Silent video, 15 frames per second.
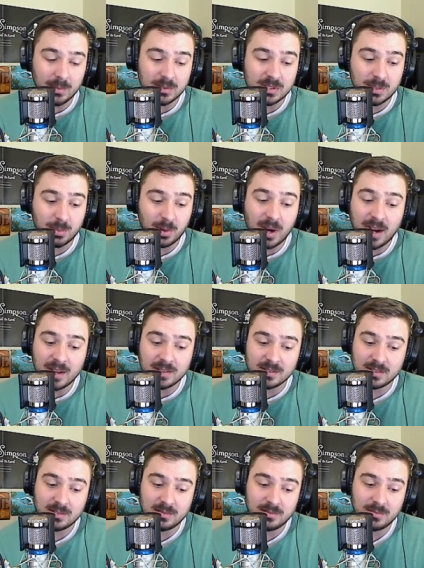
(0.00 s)

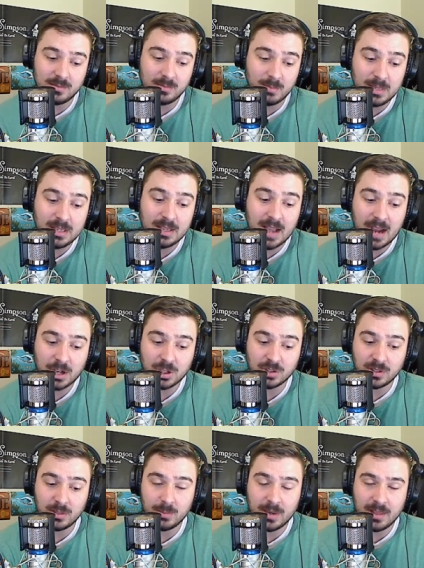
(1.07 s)
Surprised me,
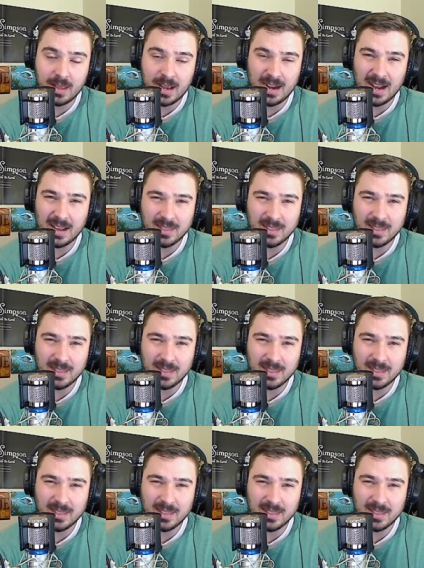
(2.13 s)
actually, by that.